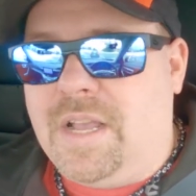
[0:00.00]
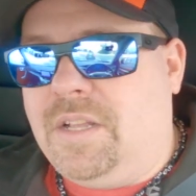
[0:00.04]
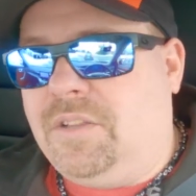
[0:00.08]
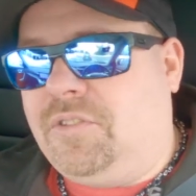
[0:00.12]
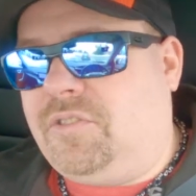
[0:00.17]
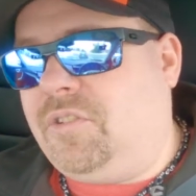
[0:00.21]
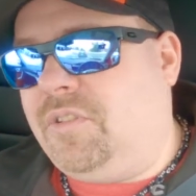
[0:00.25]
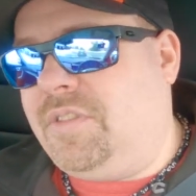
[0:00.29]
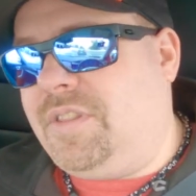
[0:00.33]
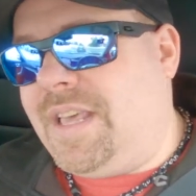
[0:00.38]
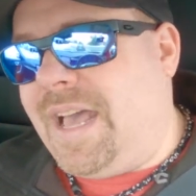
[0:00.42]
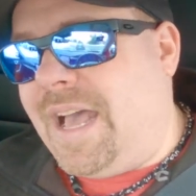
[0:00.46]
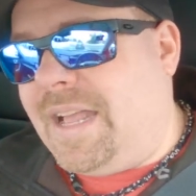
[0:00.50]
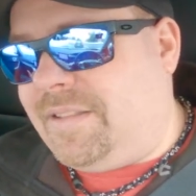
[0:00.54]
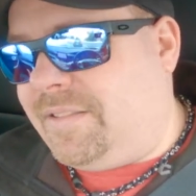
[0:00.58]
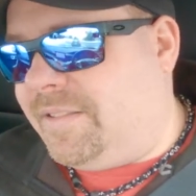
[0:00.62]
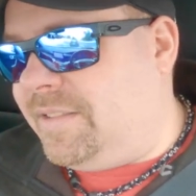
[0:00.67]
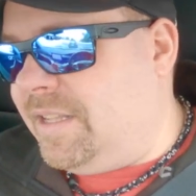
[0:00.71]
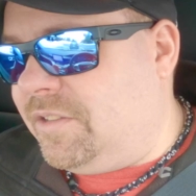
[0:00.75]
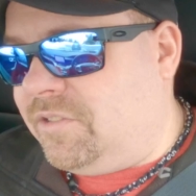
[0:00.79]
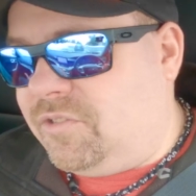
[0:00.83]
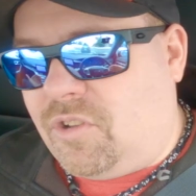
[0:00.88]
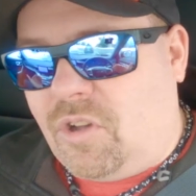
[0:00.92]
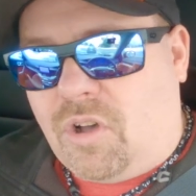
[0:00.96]
So
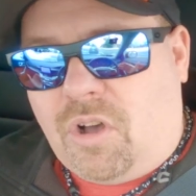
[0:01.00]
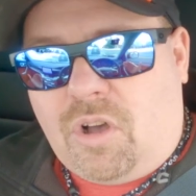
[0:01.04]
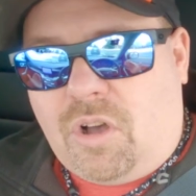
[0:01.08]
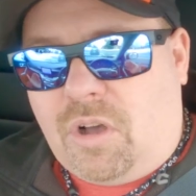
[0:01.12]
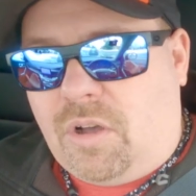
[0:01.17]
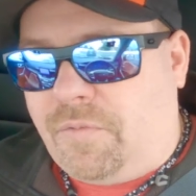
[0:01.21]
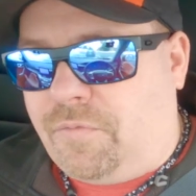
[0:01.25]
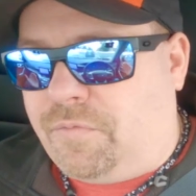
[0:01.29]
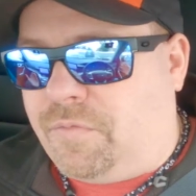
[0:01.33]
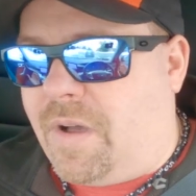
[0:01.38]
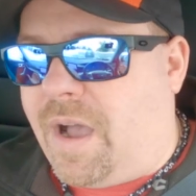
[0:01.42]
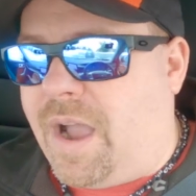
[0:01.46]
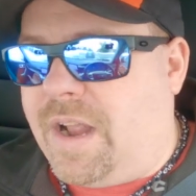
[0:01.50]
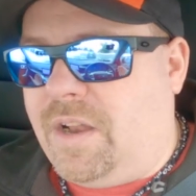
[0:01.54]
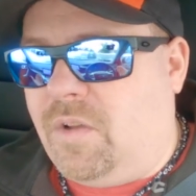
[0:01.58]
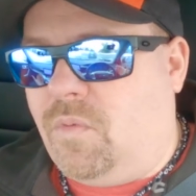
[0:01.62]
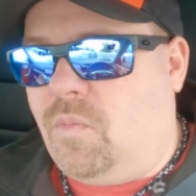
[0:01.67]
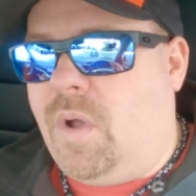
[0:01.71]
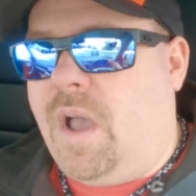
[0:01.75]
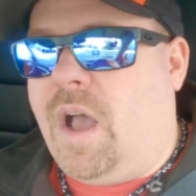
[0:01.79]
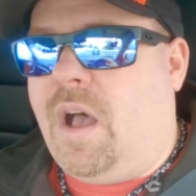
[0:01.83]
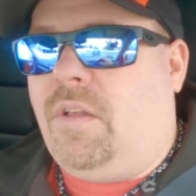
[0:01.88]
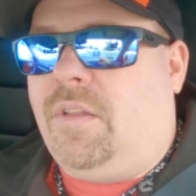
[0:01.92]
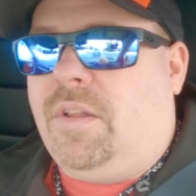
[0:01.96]
that's all fine
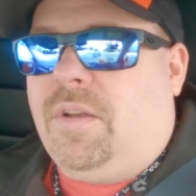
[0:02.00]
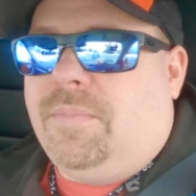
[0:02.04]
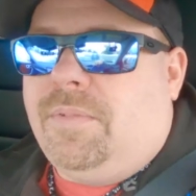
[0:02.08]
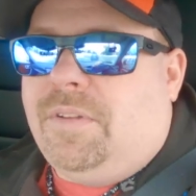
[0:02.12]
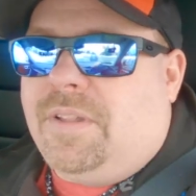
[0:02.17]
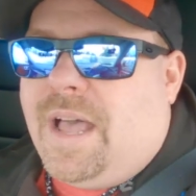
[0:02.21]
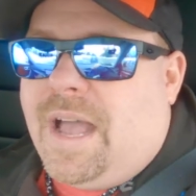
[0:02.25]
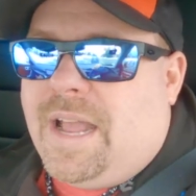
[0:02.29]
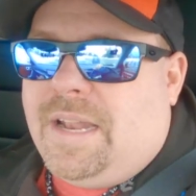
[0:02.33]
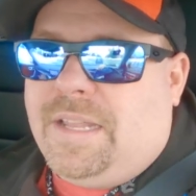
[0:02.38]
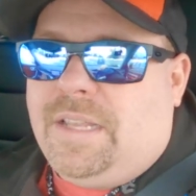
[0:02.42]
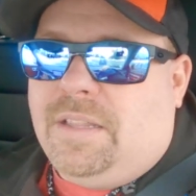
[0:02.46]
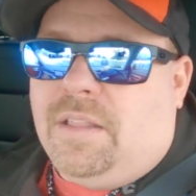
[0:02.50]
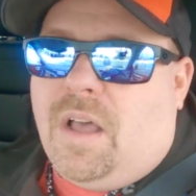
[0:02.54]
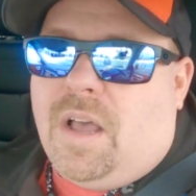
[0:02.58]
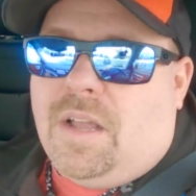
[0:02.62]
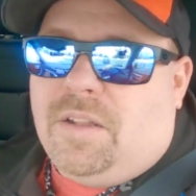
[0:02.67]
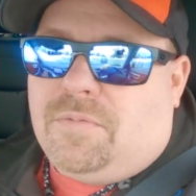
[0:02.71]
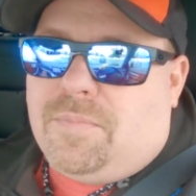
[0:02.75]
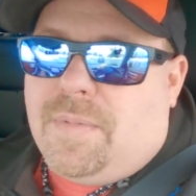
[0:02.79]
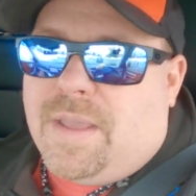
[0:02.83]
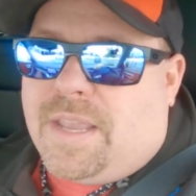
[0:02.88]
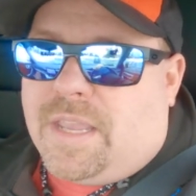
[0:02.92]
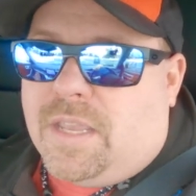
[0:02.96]
and well, and I'm glad
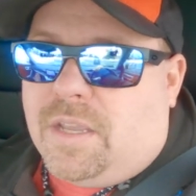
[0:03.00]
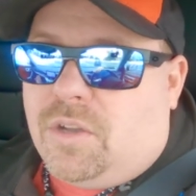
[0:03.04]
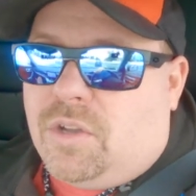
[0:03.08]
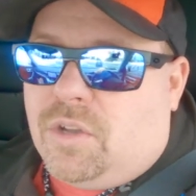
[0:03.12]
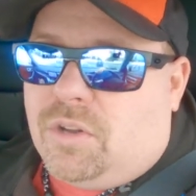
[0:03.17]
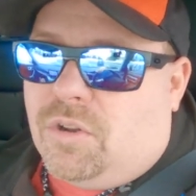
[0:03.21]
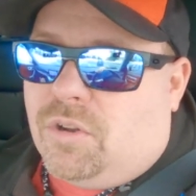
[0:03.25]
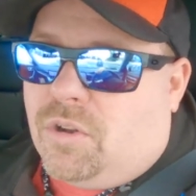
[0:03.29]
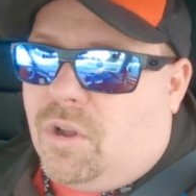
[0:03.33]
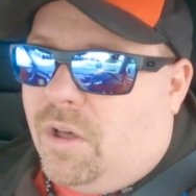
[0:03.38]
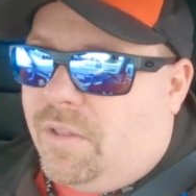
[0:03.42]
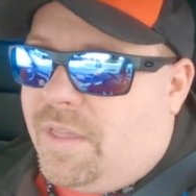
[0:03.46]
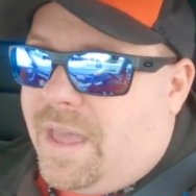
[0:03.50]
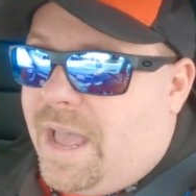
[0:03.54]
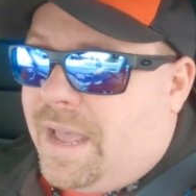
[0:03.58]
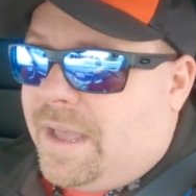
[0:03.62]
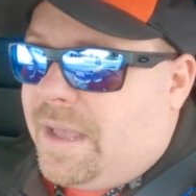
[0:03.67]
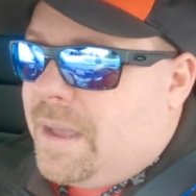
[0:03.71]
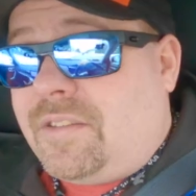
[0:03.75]
Elon's making good on all that.